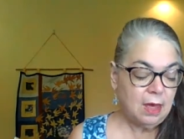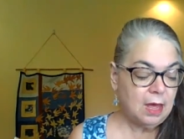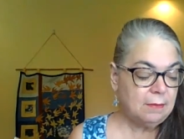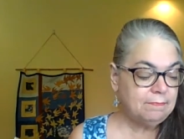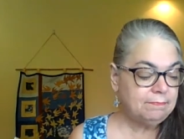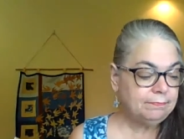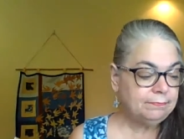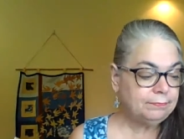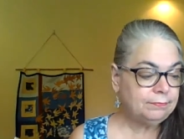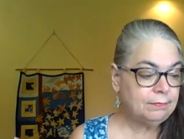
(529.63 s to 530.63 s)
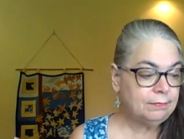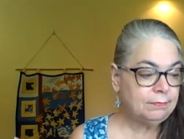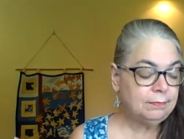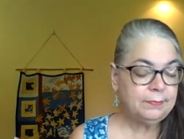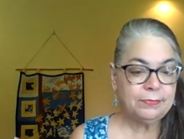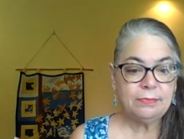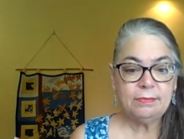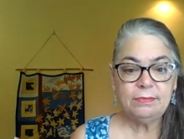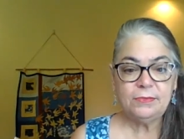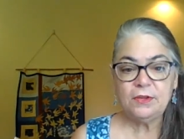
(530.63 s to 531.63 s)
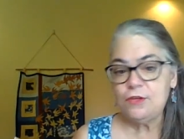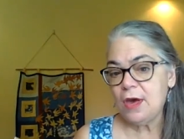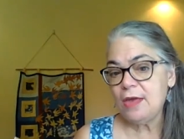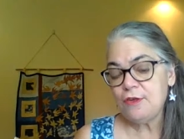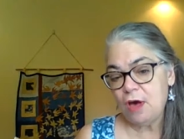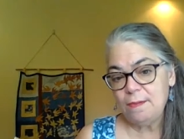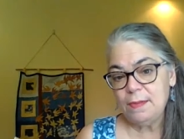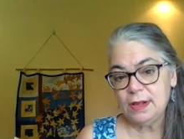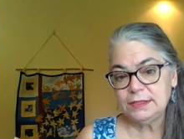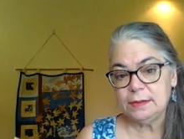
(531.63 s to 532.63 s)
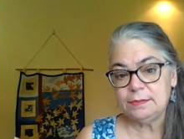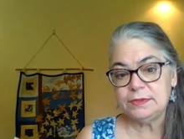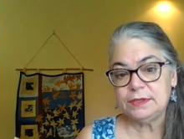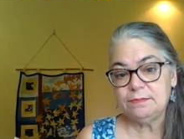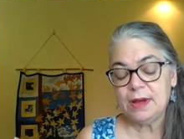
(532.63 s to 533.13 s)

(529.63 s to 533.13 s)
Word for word: Um, to judge all Muslims